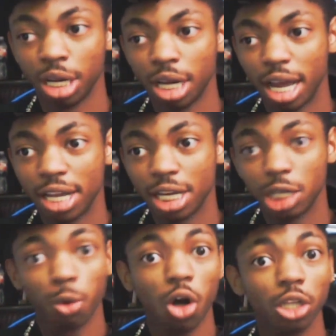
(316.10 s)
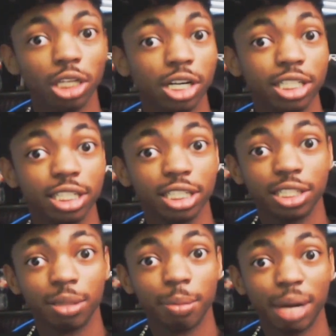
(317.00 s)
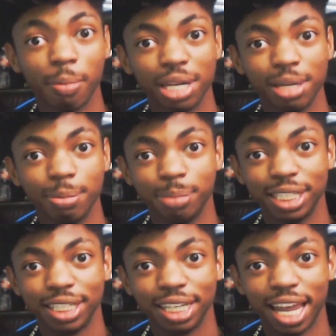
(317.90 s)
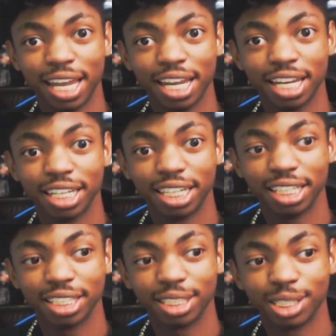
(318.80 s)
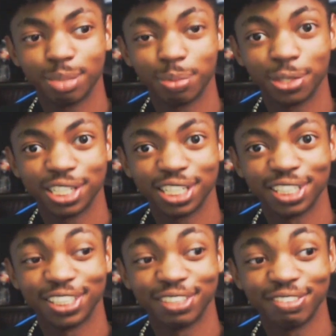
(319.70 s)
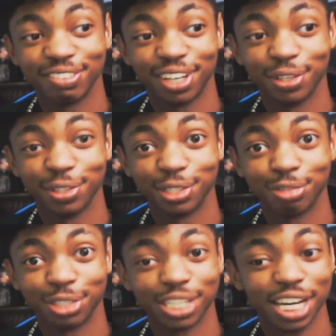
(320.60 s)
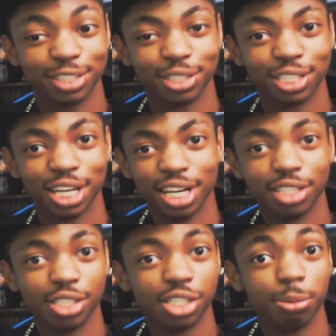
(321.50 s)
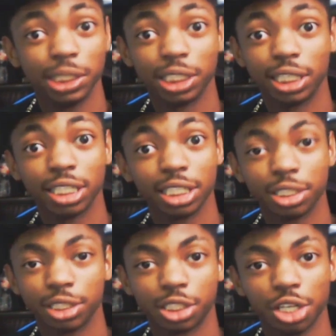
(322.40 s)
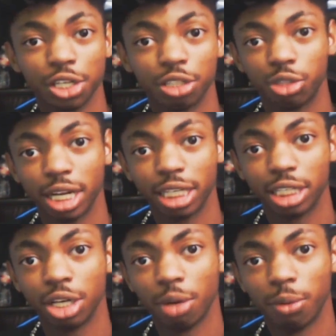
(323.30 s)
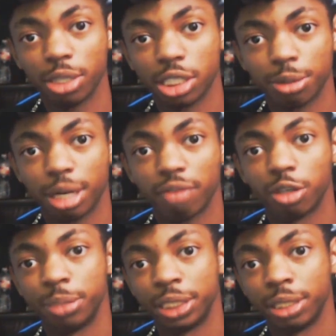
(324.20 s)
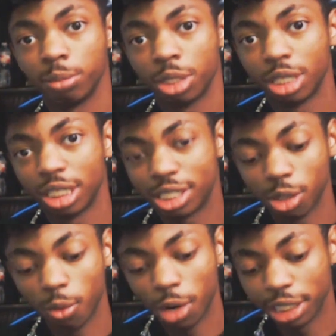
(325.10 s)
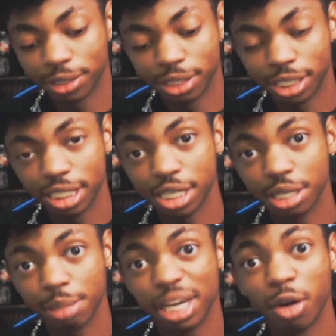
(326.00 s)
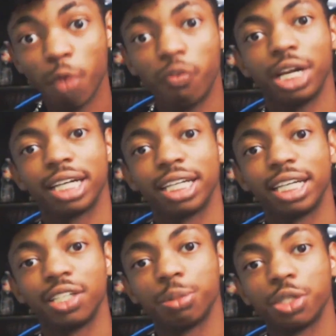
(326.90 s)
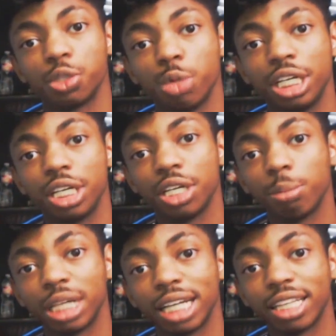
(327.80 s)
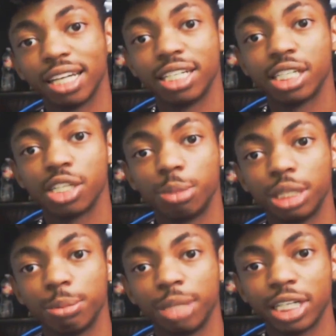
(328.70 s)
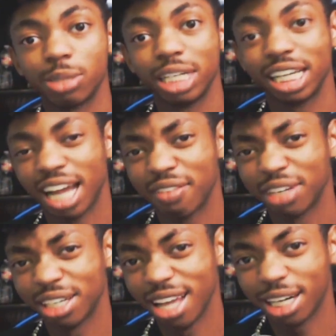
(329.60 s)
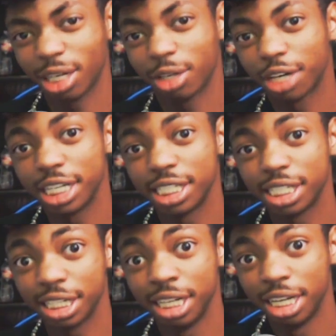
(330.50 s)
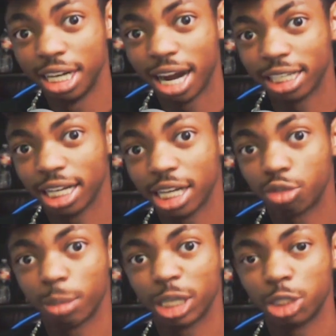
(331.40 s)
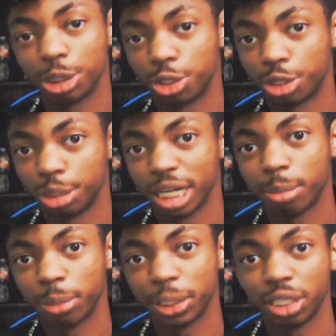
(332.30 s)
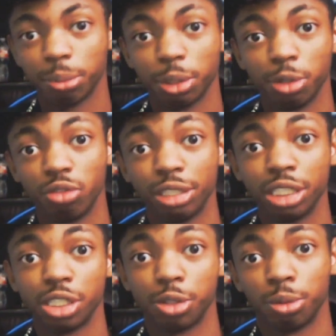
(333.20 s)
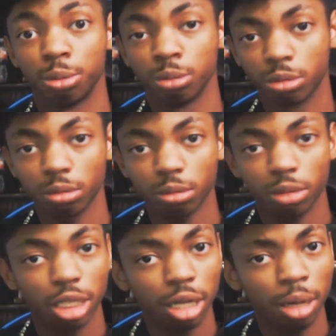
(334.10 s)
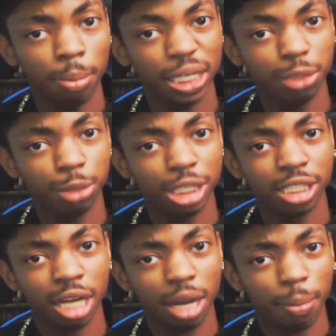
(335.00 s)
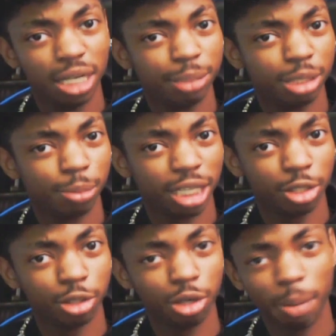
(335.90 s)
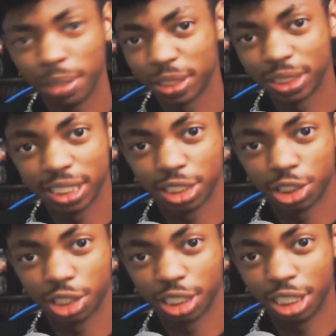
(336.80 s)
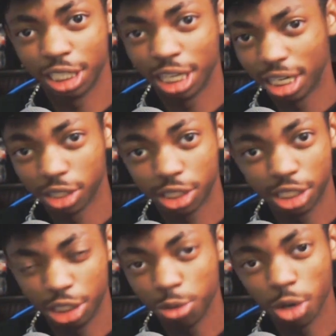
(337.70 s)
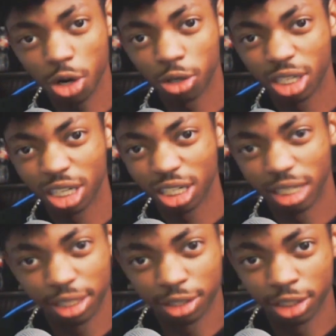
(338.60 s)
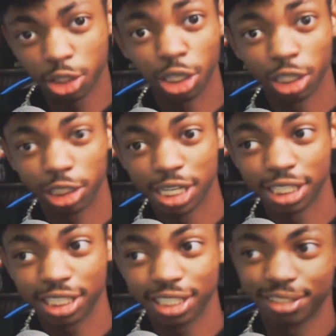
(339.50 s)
And while all the content isn't about me being a Sports Center host for Tetris, there's still plenty of content here on this channel. If you like it, want to stick around for a bit. Still working on CTMA. Hopefully I can get it up this weekend, but at the latest it'll be up next week. And I have a lot of crazy highlights for my Twitch stream that I plan to upload very soon. But anyways, my name is Michael, better known as ITZsharky, and I'll see you all later in the Shark Tank.